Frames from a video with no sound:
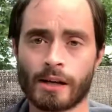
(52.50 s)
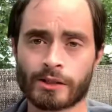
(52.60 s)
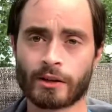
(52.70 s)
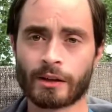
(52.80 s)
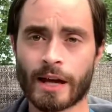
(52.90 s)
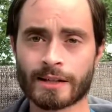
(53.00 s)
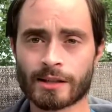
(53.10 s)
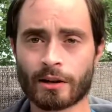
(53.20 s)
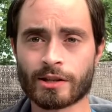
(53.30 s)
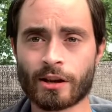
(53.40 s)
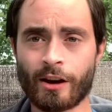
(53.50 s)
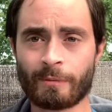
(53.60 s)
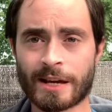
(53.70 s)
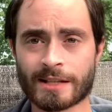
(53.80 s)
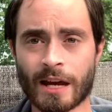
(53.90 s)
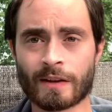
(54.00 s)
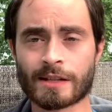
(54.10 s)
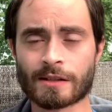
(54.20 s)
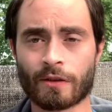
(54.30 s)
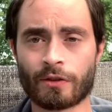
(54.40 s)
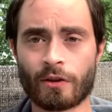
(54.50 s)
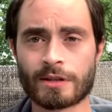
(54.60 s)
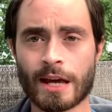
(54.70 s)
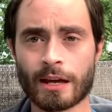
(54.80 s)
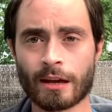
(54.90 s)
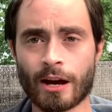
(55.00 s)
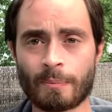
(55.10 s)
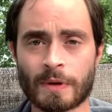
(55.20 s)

So the lesson starts off by saying this is the third taking up,